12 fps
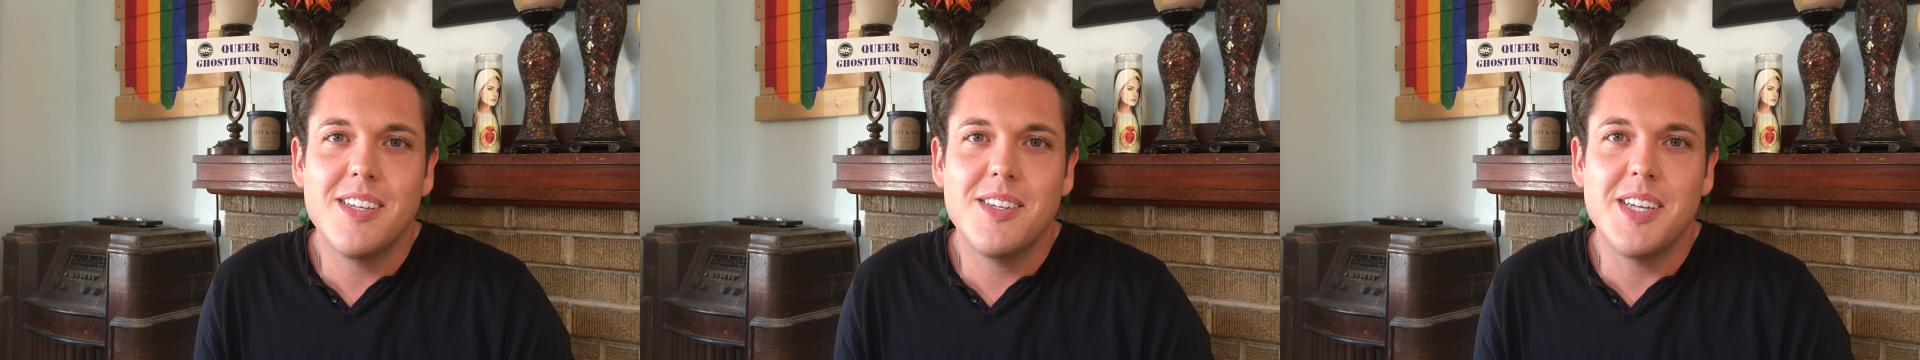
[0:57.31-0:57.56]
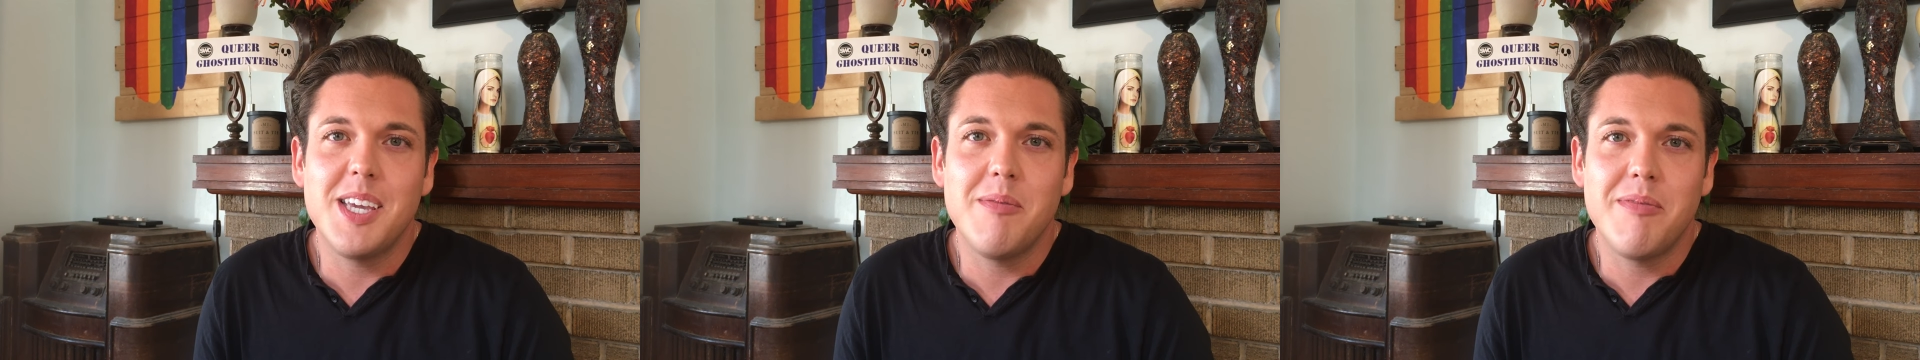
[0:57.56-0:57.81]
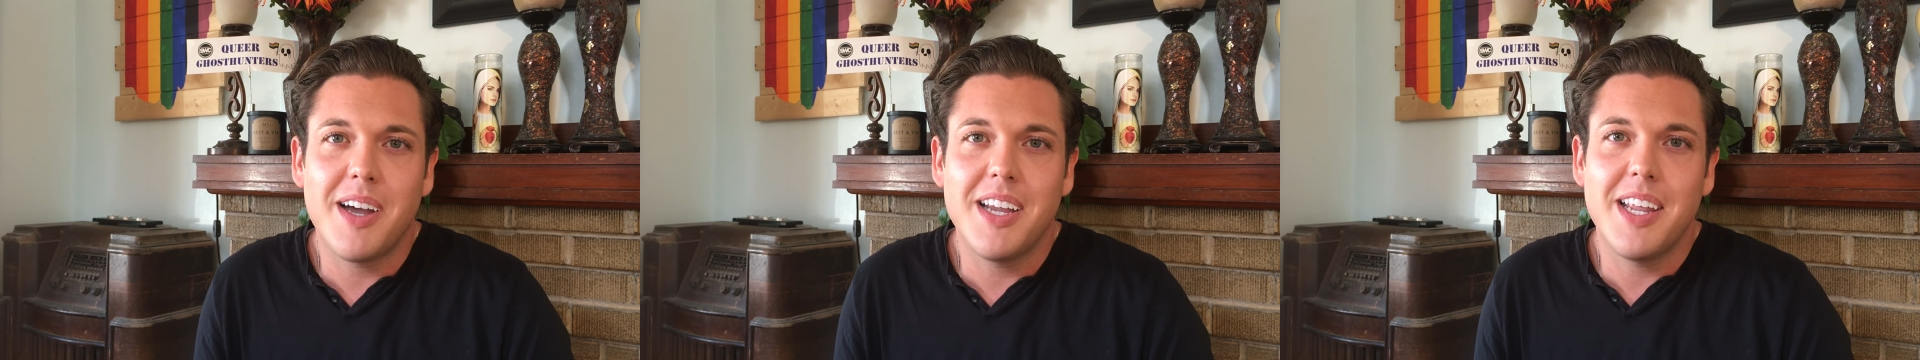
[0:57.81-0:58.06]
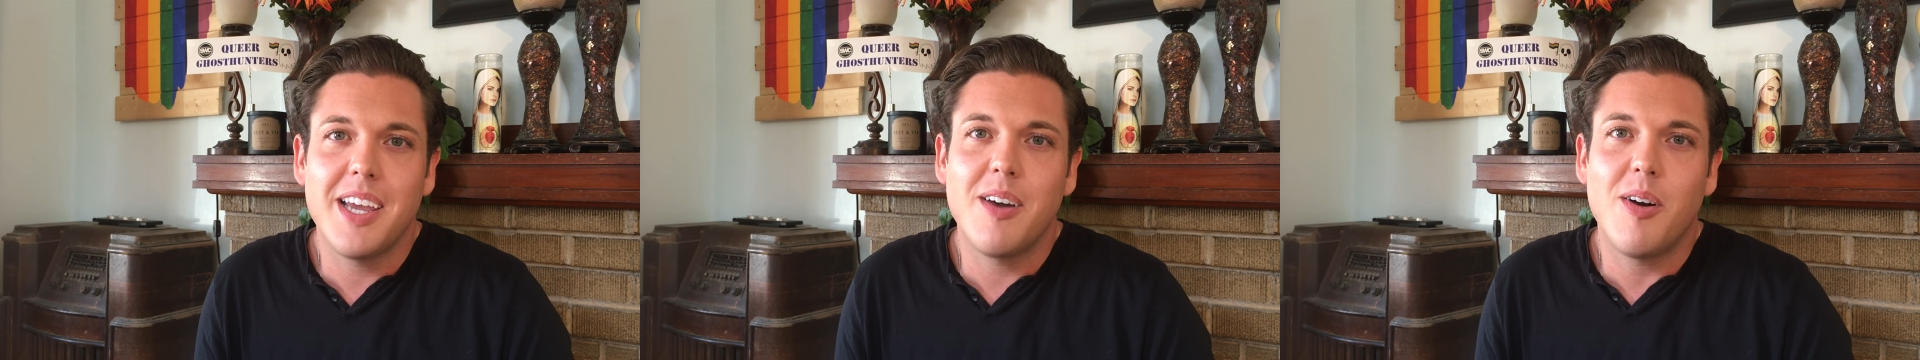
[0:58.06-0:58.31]
to keep
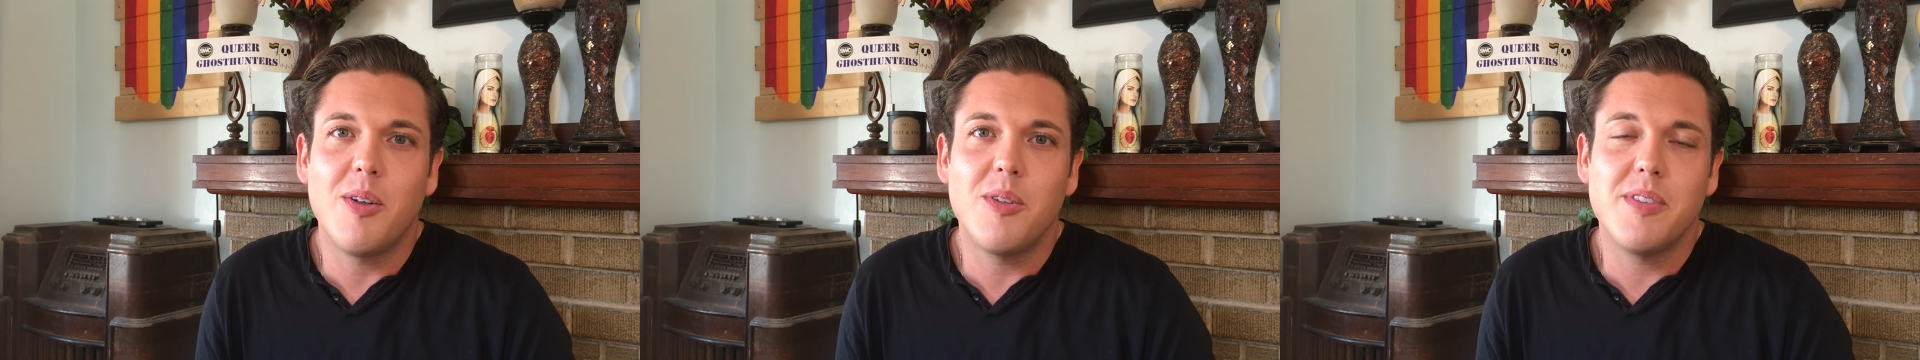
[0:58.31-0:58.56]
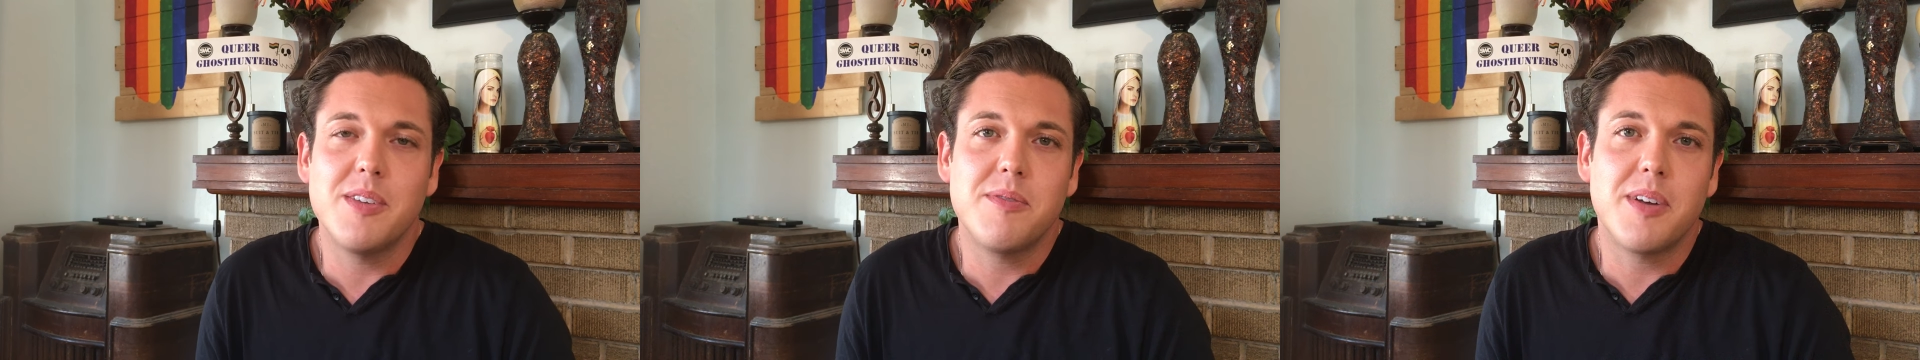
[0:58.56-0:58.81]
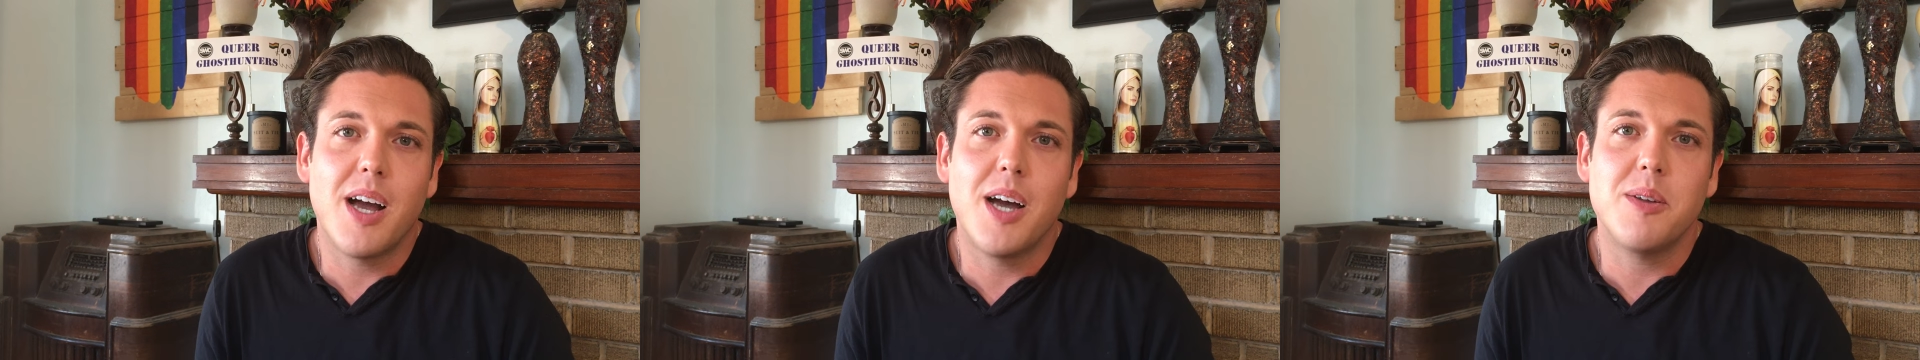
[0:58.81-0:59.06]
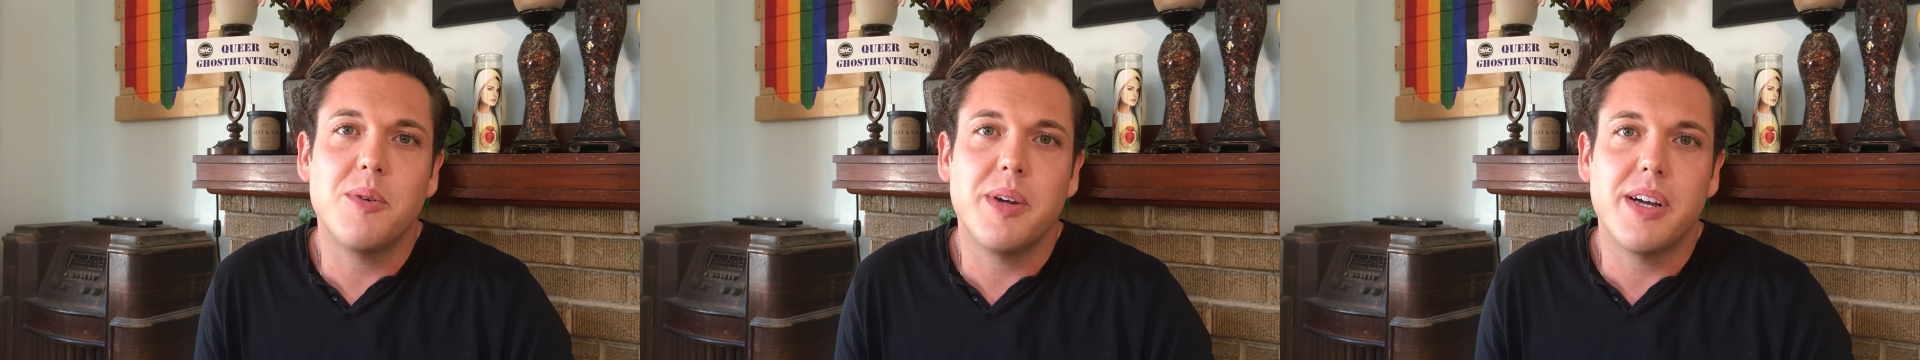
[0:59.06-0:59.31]
finding all of this
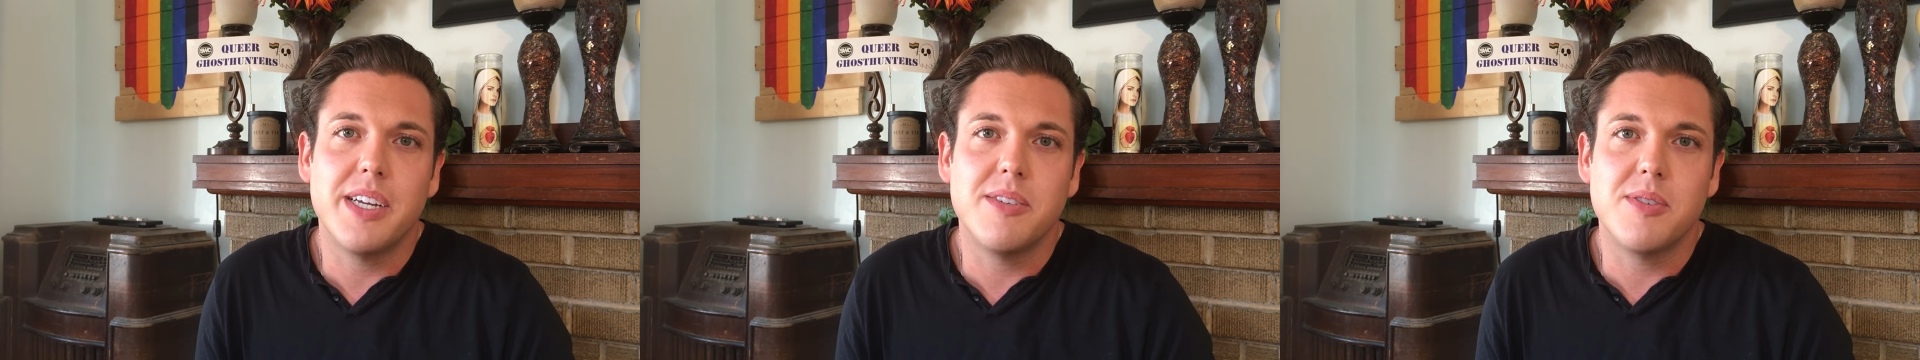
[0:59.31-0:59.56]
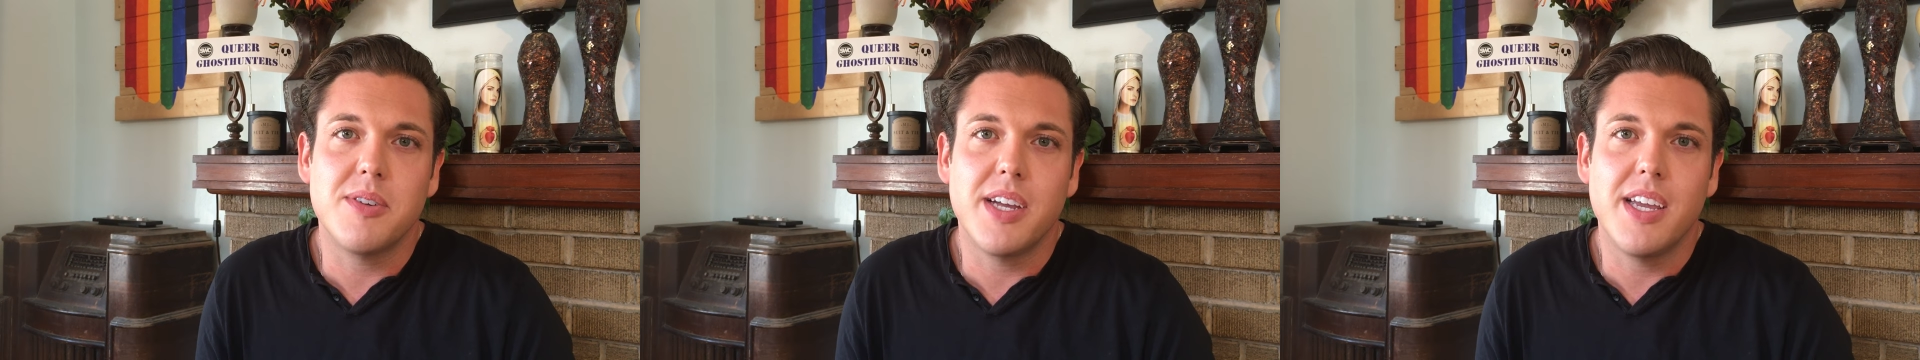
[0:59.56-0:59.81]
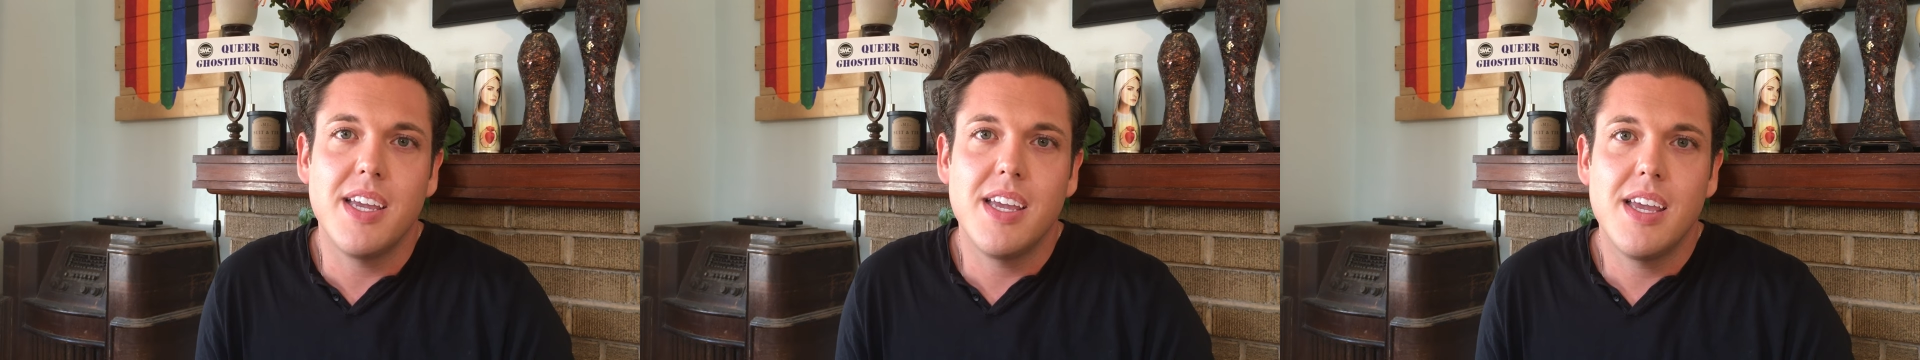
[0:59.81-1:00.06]
forgotten queer history.